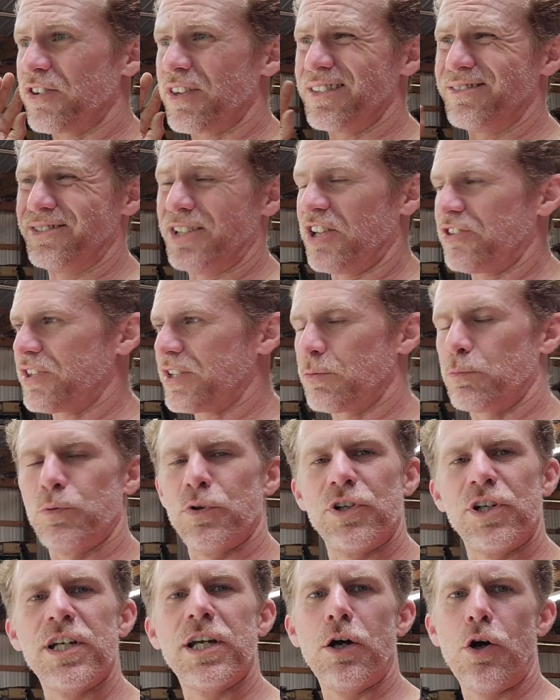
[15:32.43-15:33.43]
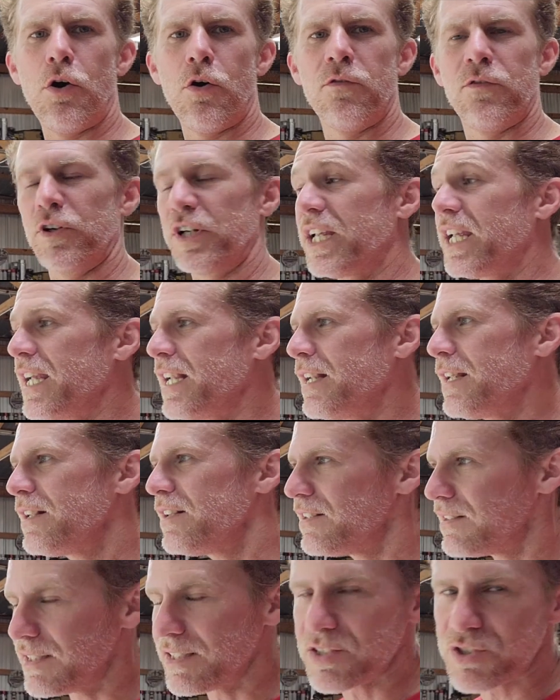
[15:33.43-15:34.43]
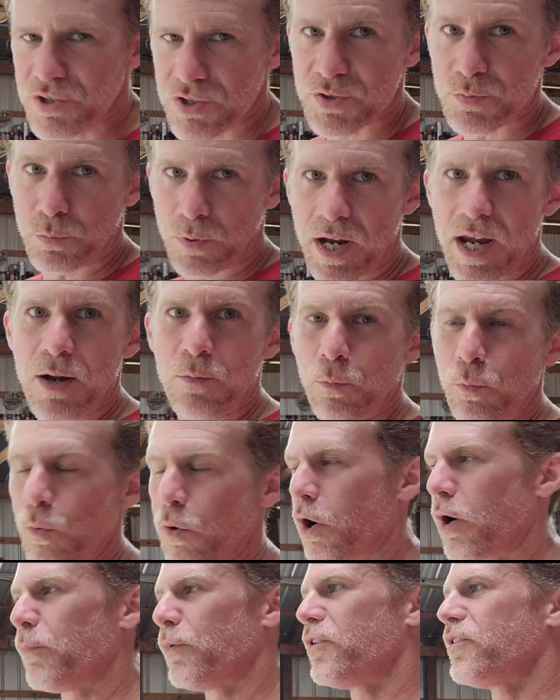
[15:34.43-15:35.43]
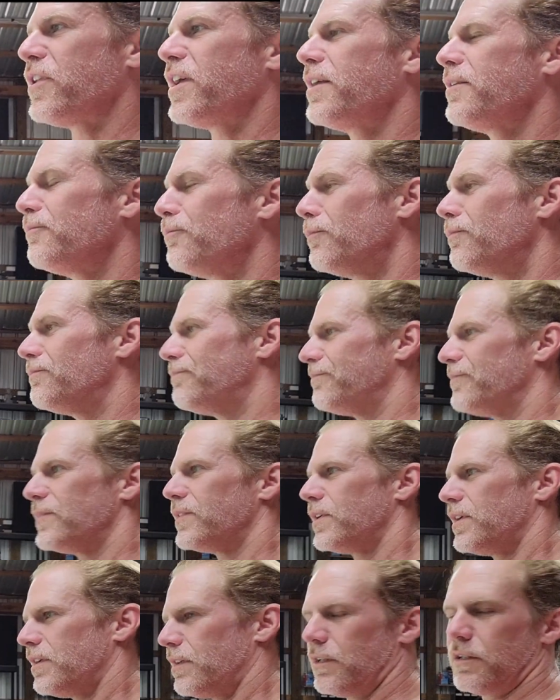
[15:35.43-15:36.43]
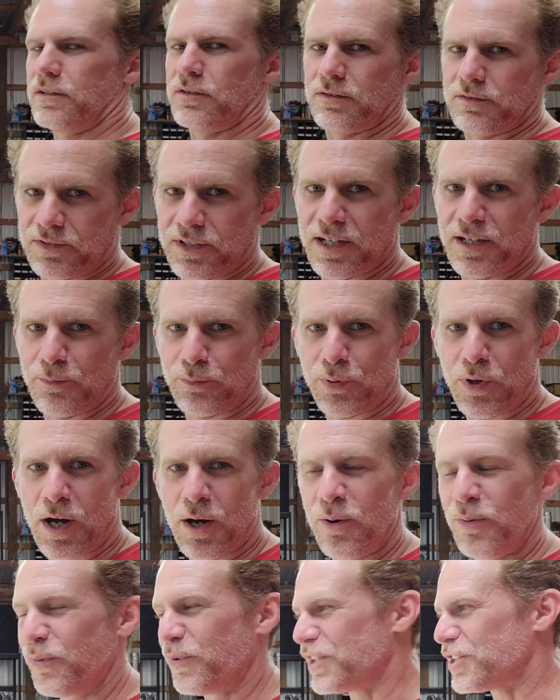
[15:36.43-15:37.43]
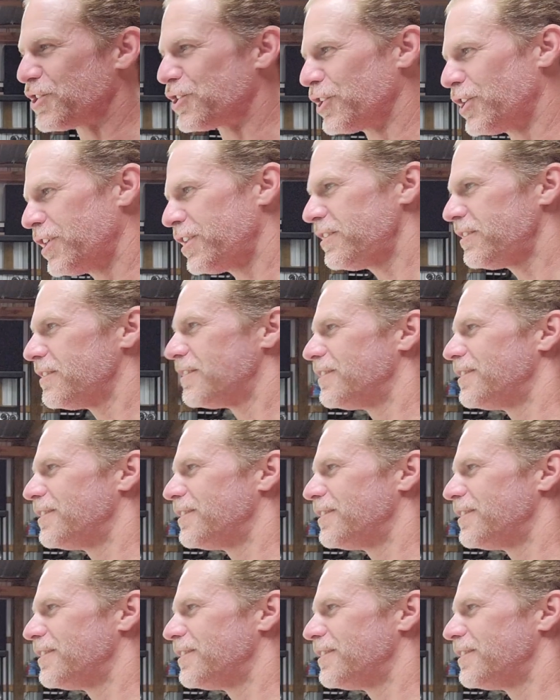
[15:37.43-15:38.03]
Nothing really overheated. It just ran warmer than than it probably should.